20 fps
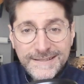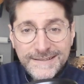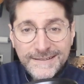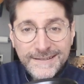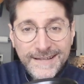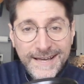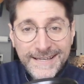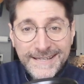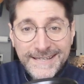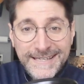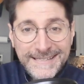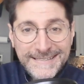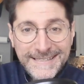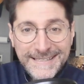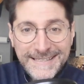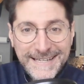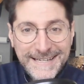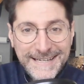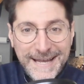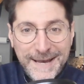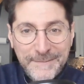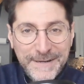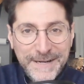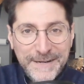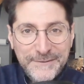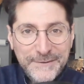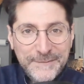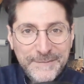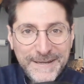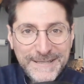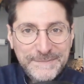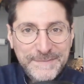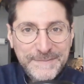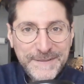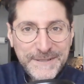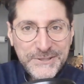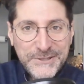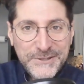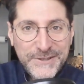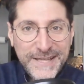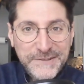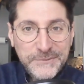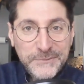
that The Lion King didn't get nominated for Best Picture. That's